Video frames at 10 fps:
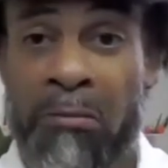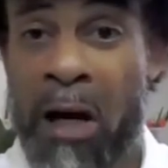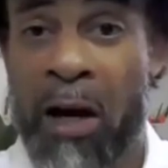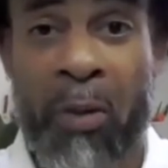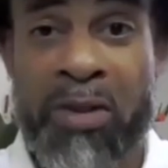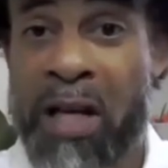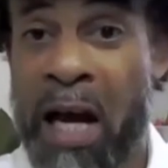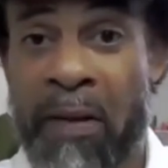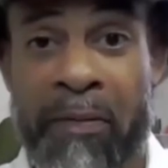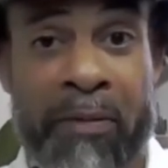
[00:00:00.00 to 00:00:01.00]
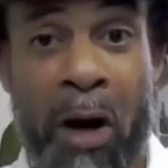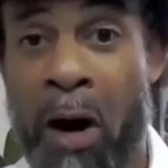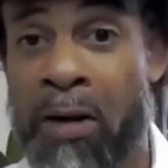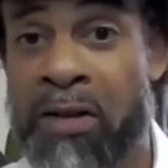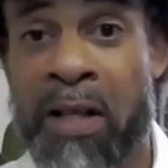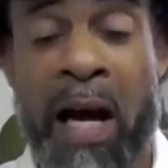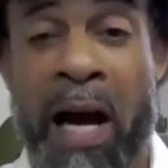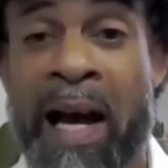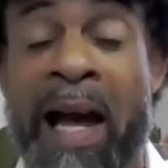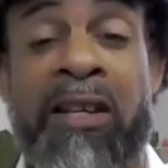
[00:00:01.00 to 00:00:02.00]
I was not the artsy guy.
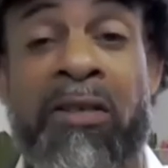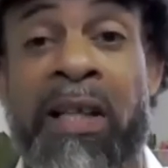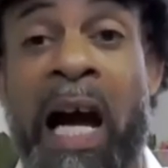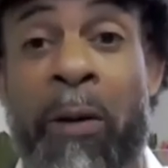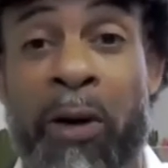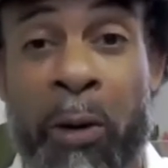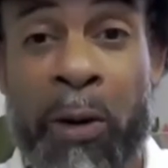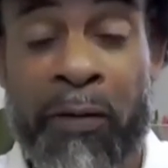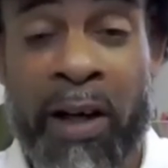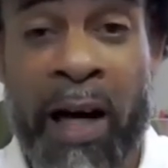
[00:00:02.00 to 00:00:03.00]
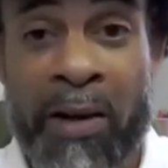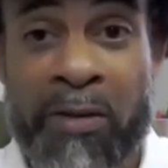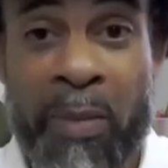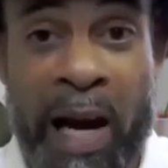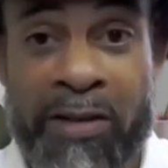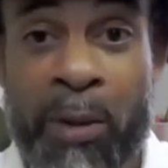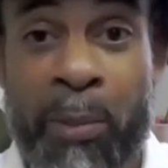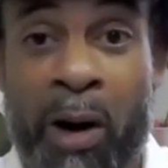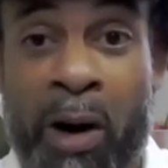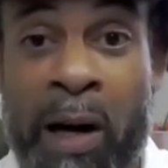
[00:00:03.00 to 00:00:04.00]
I actually got recruited for college
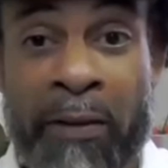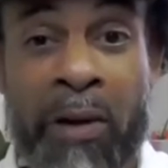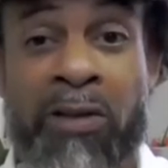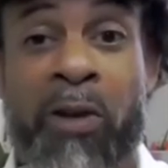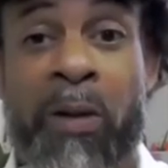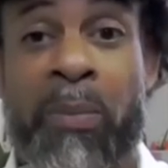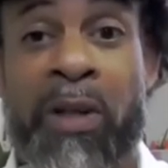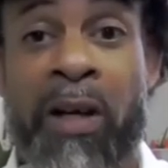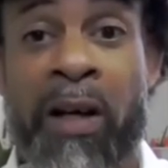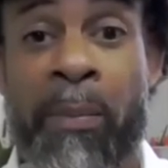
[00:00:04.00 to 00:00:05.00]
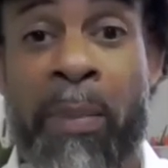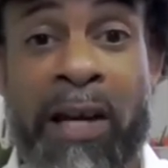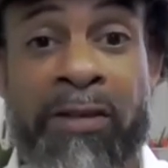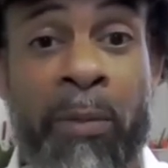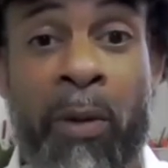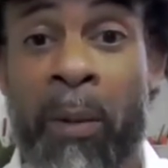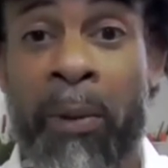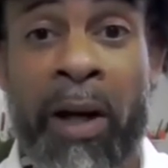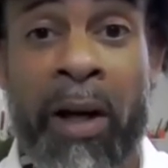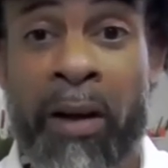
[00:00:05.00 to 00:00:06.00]
basketball. I thought I was going to be a basketball
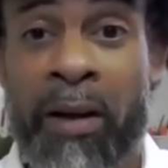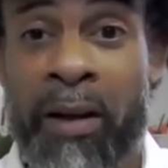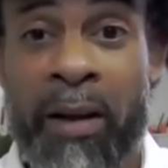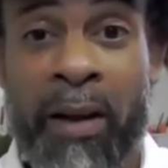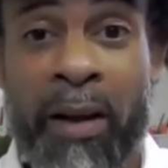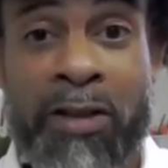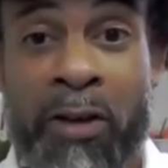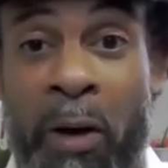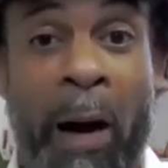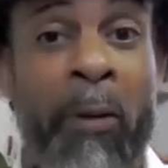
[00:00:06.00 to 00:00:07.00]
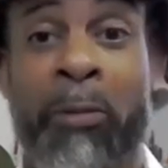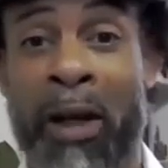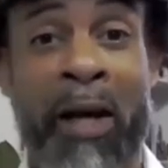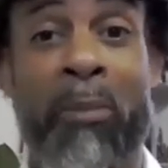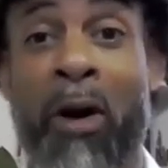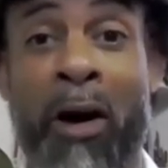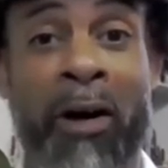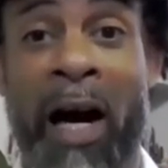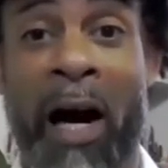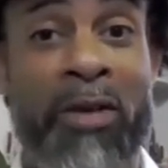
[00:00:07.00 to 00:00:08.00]
player. So I was playing ball.
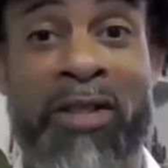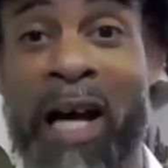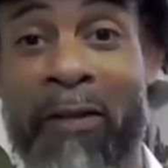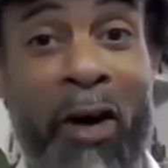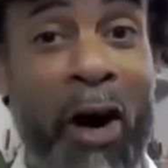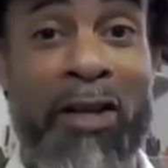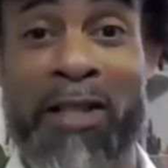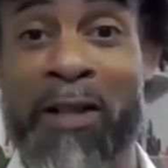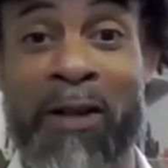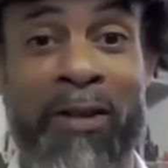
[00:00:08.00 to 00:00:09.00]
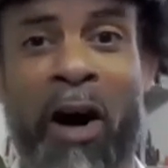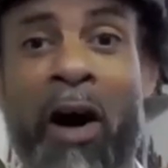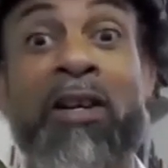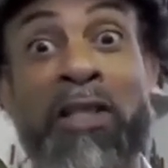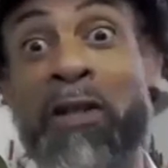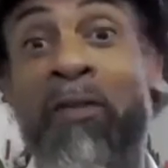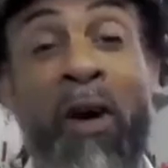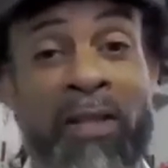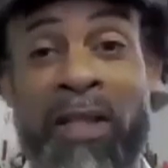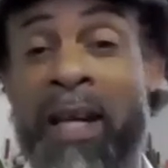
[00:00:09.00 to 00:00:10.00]
I was not the artsy
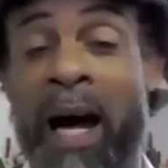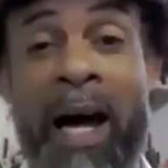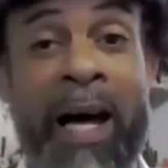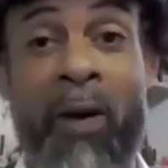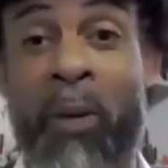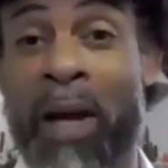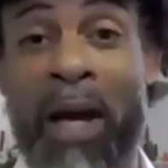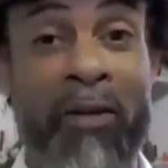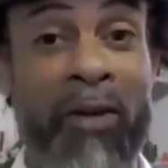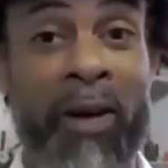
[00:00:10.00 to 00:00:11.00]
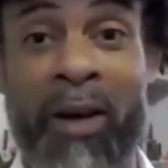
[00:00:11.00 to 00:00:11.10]
fartsy guy or whatever.